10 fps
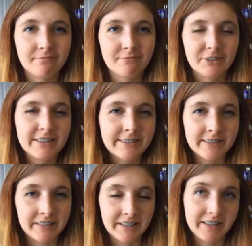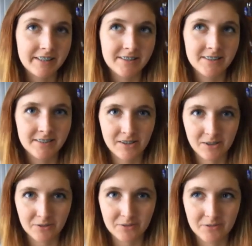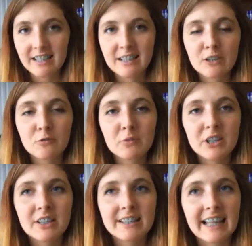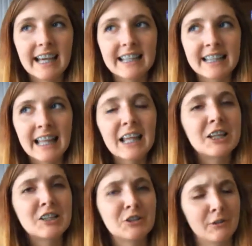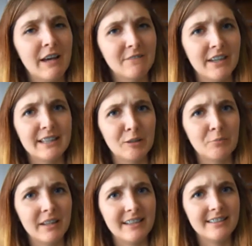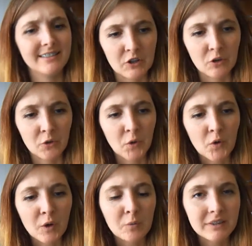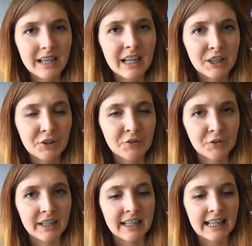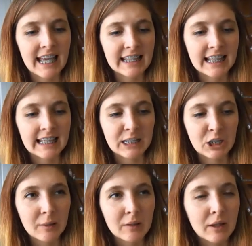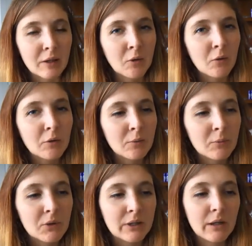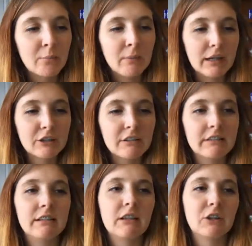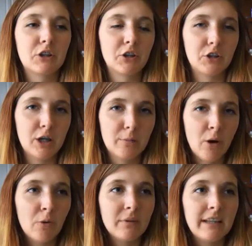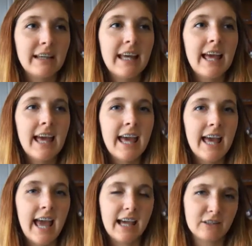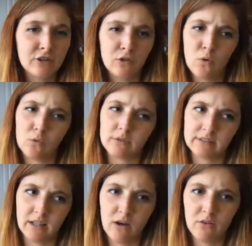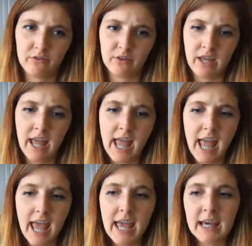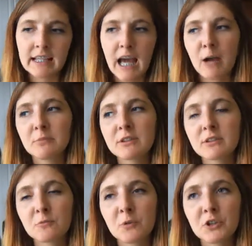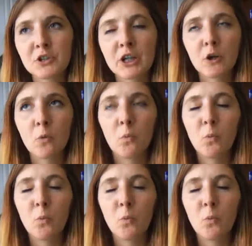recently, so, and it's weird that it led her to that fighting place. So Korra would get in the ring, and then Korra would imagine her opponent as her old self, and I'm just wondering,